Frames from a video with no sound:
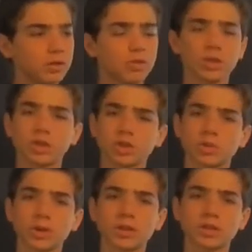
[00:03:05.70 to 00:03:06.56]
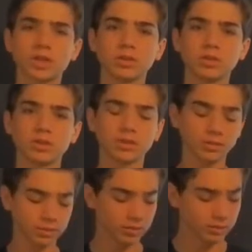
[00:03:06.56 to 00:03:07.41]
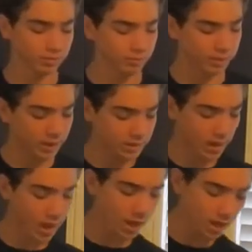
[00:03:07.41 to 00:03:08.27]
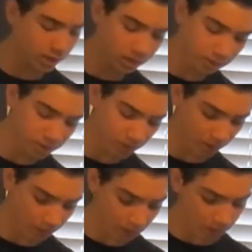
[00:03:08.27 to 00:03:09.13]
not really sure what else you use, but I use